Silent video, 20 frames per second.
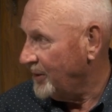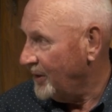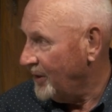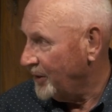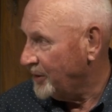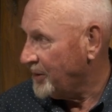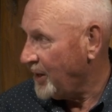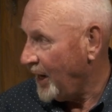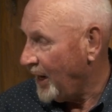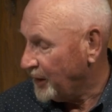
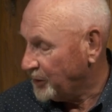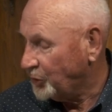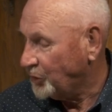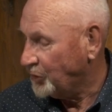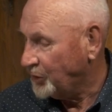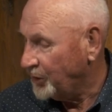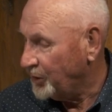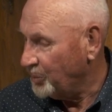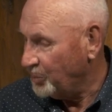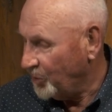attached
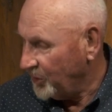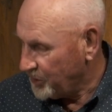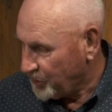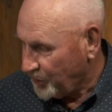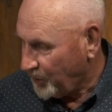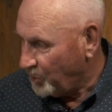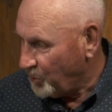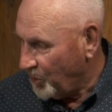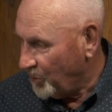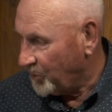to them, which
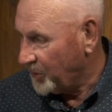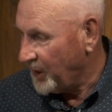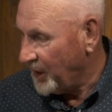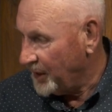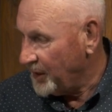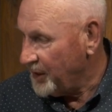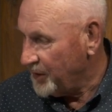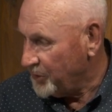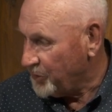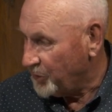I won't get
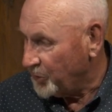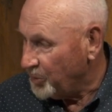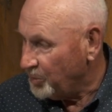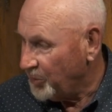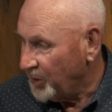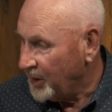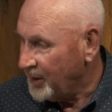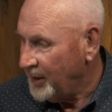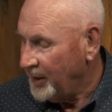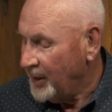into,
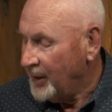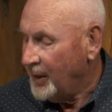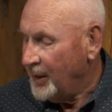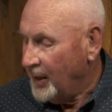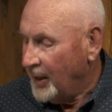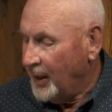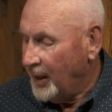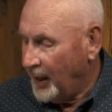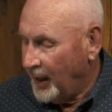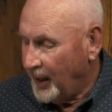but
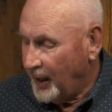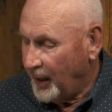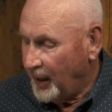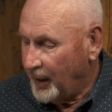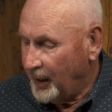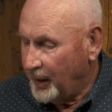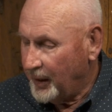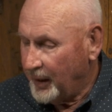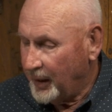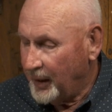
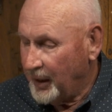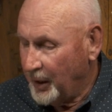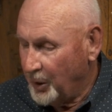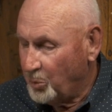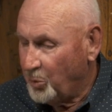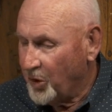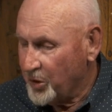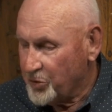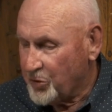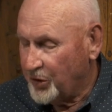uh, it
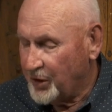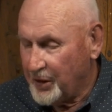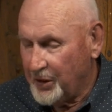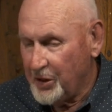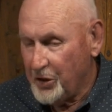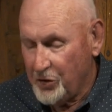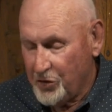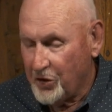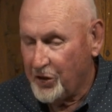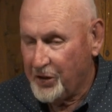wasn't an
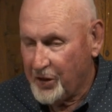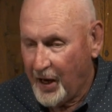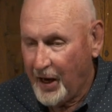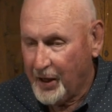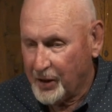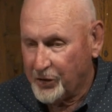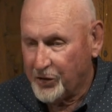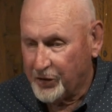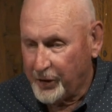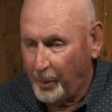easy
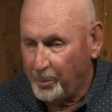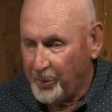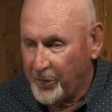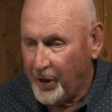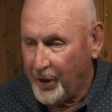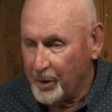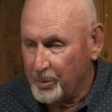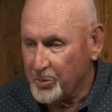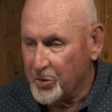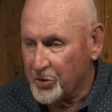task
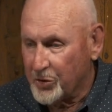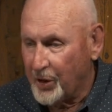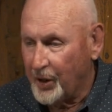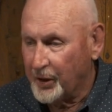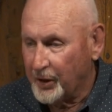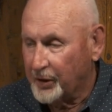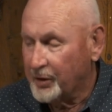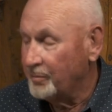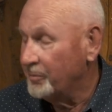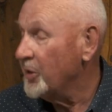sometimes uh,
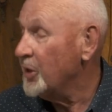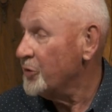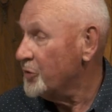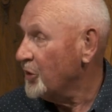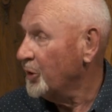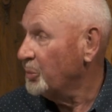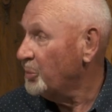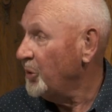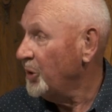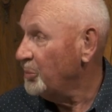
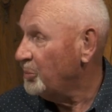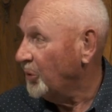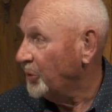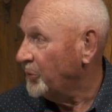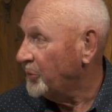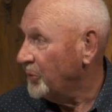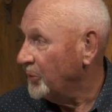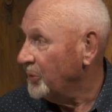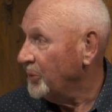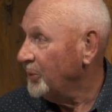convincing people
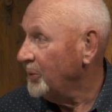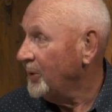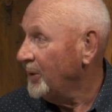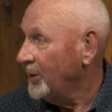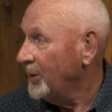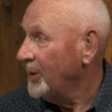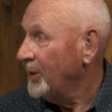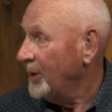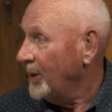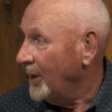to
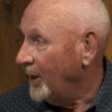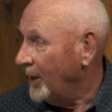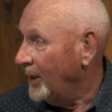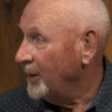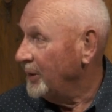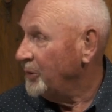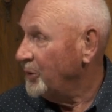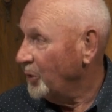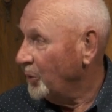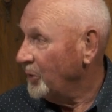
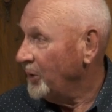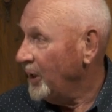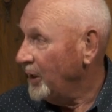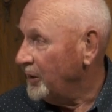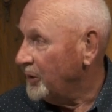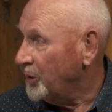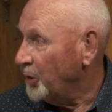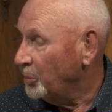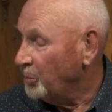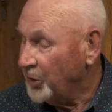uh,
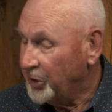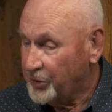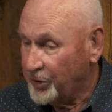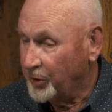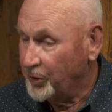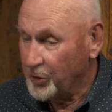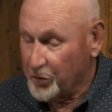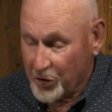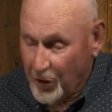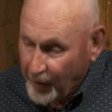donate their
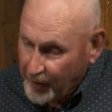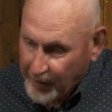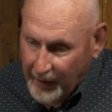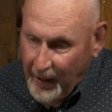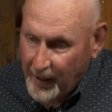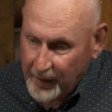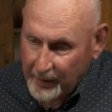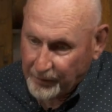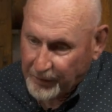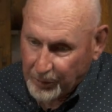materials.
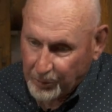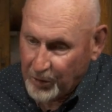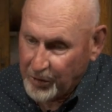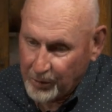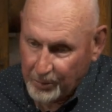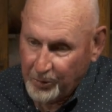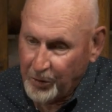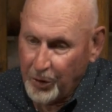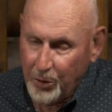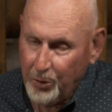Archives
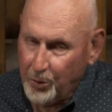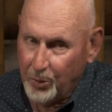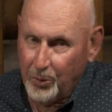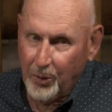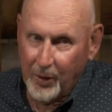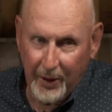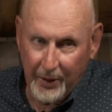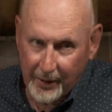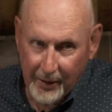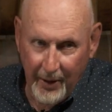were
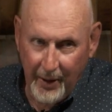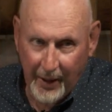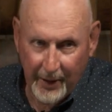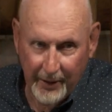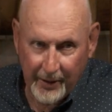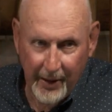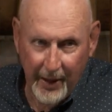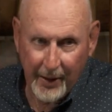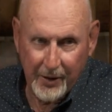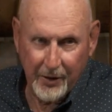new at,
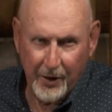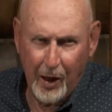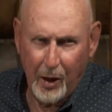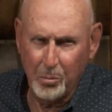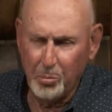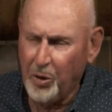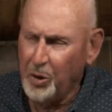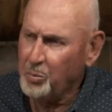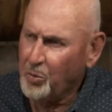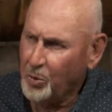at, that time.
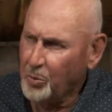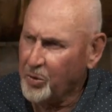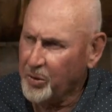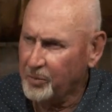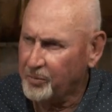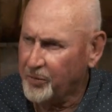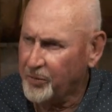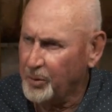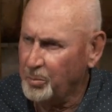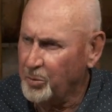People
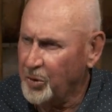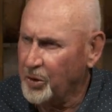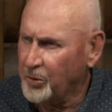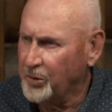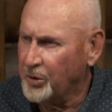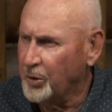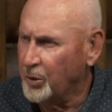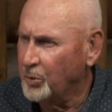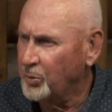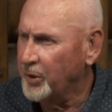weren't
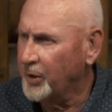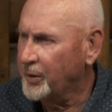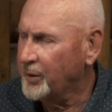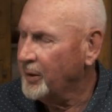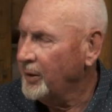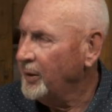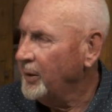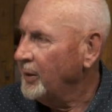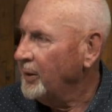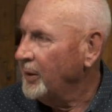familiar with
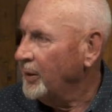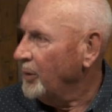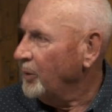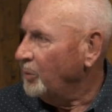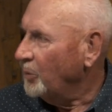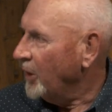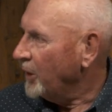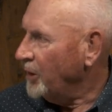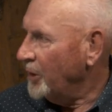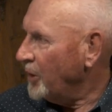
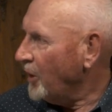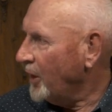what an